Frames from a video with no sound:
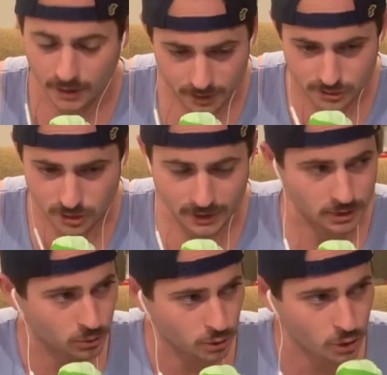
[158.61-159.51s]
And it's
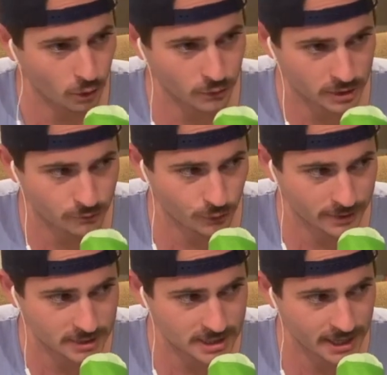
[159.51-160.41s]
like you look over and it's
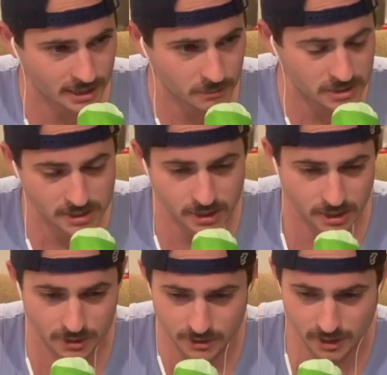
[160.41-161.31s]
Frank the Tank
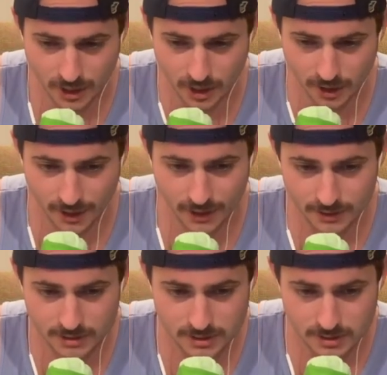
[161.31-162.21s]
Kaminsky, and you're like, all
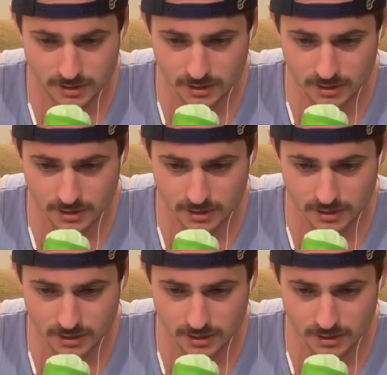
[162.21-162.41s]
right,